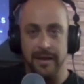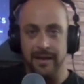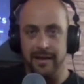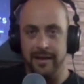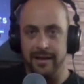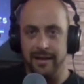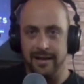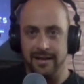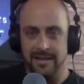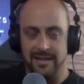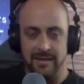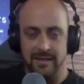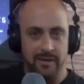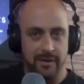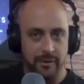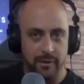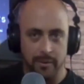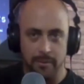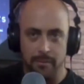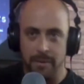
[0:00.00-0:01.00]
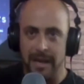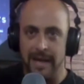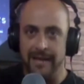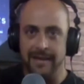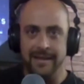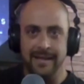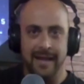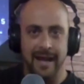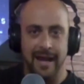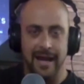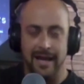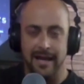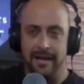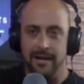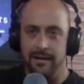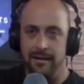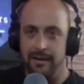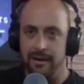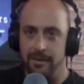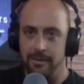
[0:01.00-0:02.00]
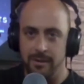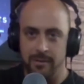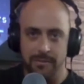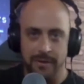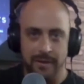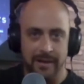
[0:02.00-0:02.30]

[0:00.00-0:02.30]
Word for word: competing against, even though I'm buying the ad